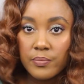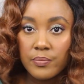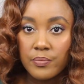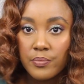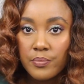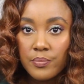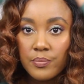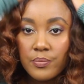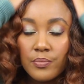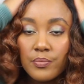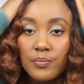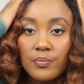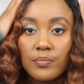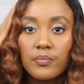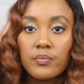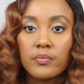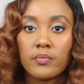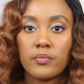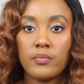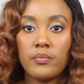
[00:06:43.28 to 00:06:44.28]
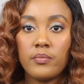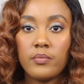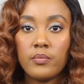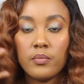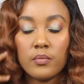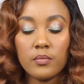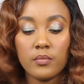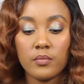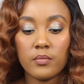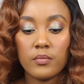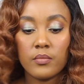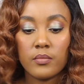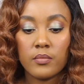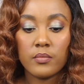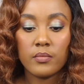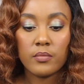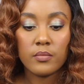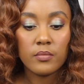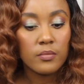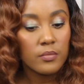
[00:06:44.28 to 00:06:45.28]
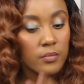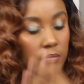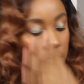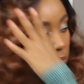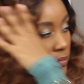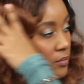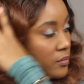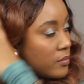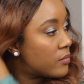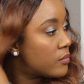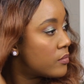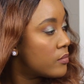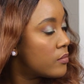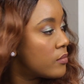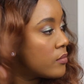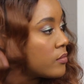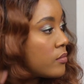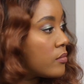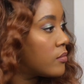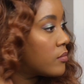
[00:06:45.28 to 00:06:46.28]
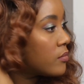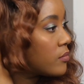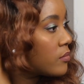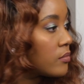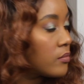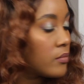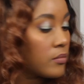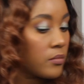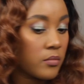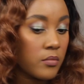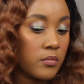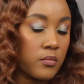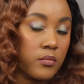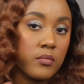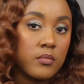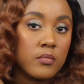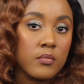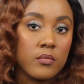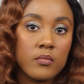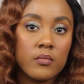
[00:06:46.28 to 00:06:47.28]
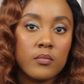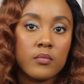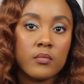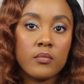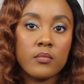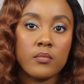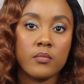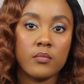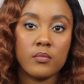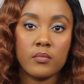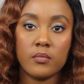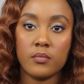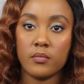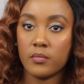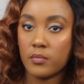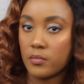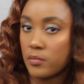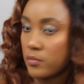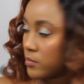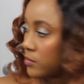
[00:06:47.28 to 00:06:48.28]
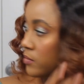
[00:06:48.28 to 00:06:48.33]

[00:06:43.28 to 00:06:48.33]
(no one is talking)